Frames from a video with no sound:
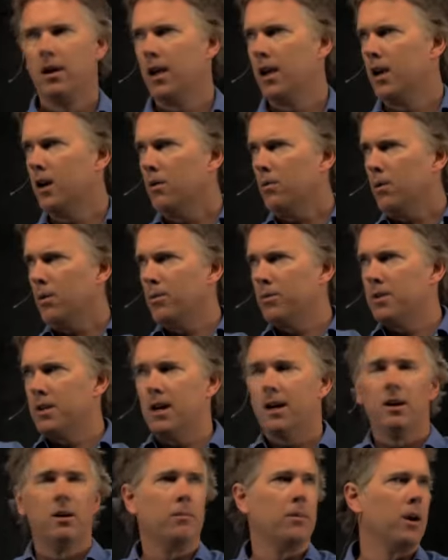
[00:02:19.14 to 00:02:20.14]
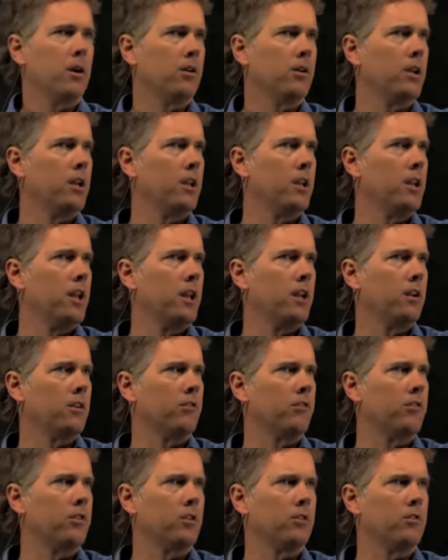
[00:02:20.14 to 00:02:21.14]
Here we were talking about kinetic
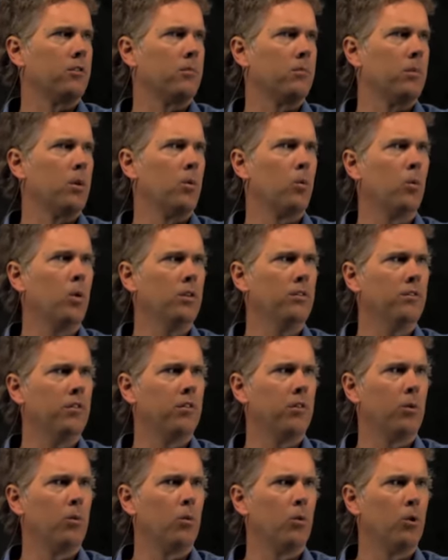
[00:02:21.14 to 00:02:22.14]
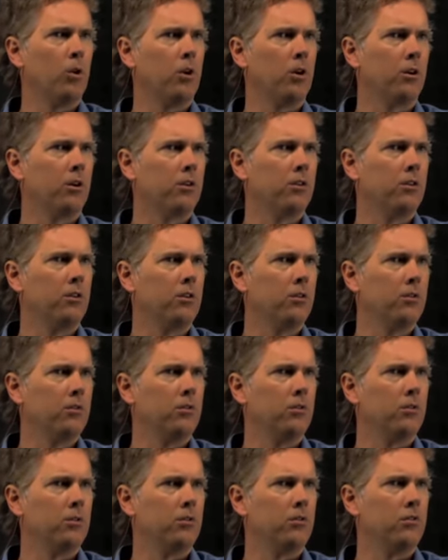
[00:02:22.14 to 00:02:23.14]
friction, but what's the work due
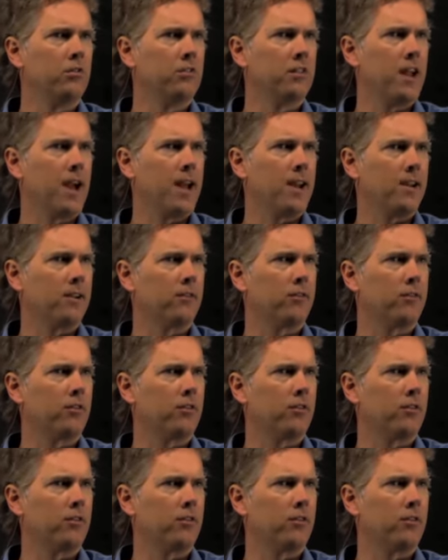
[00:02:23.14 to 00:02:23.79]
to static